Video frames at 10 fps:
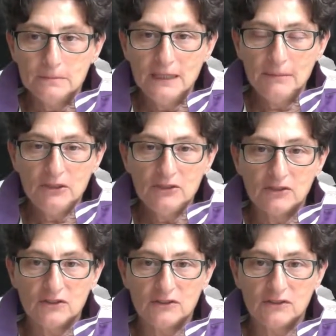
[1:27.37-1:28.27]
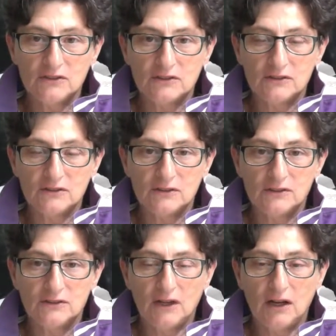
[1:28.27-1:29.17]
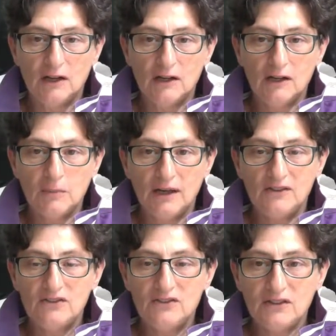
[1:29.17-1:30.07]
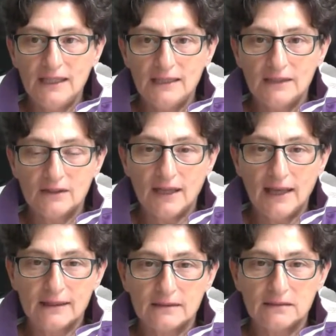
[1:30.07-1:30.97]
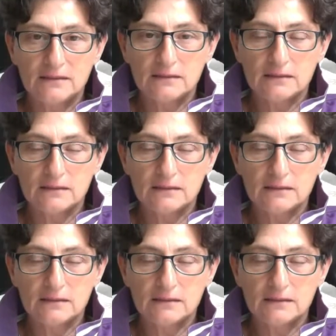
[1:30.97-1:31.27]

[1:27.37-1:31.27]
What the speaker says: let me just start by saying that